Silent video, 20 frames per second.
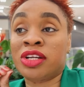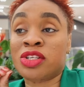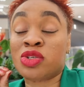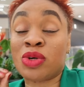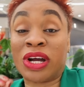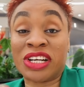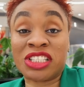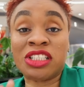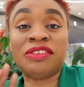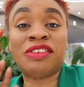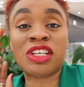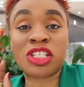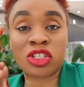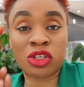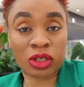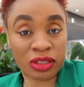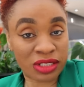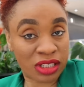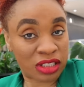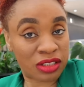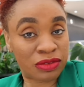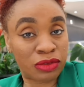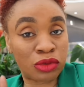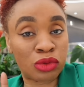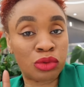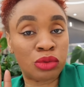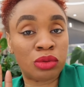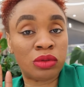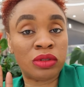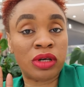to achieve a
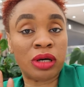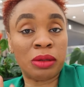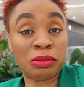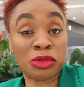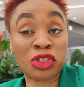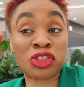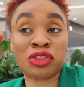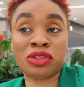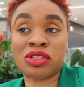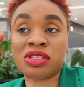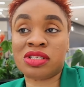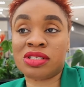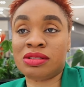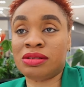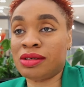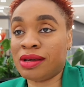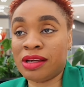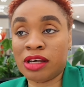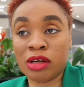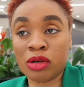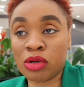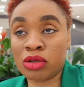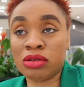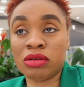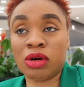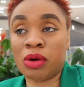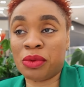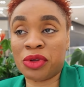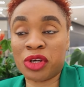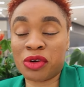successful um, shoot alone
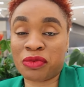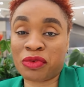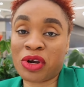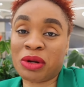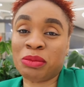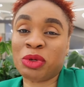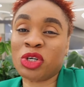or with your friend.